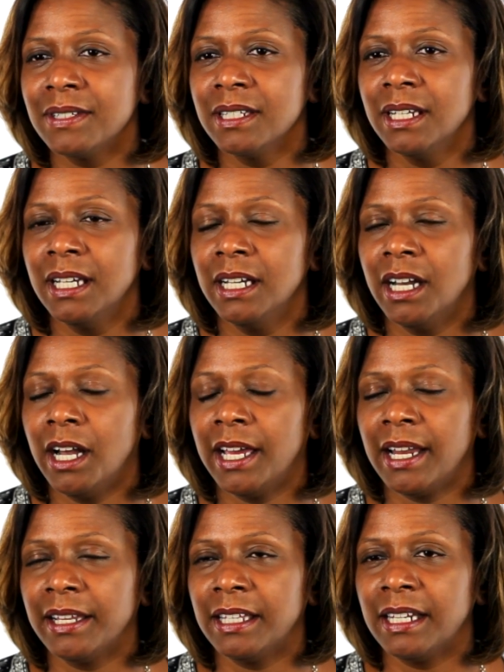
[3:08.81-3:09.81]

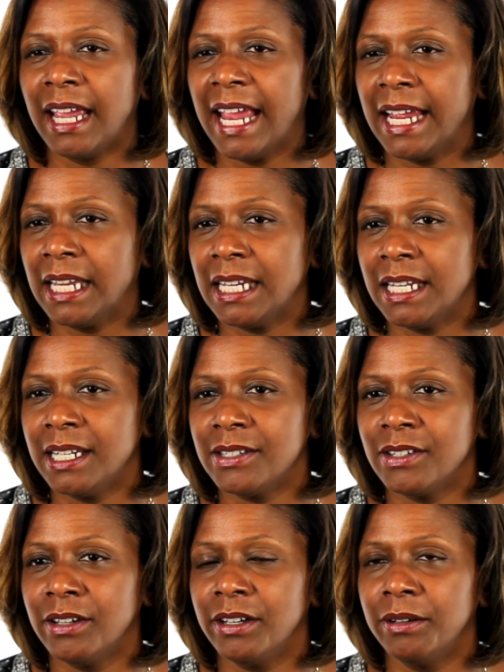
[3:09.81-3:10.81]
And I think Annie is
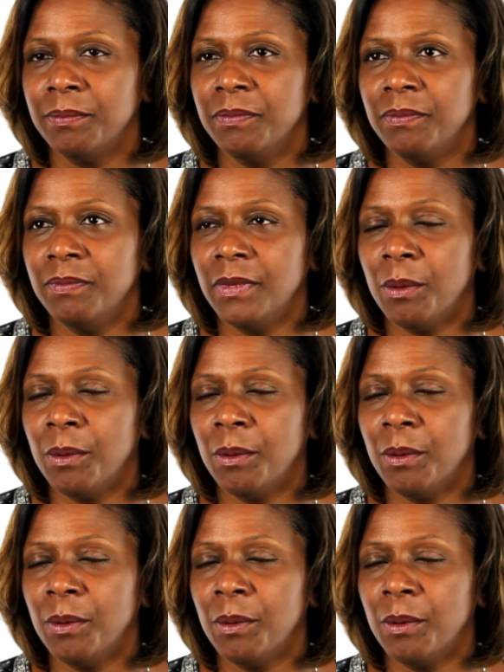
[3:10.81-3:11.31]
a,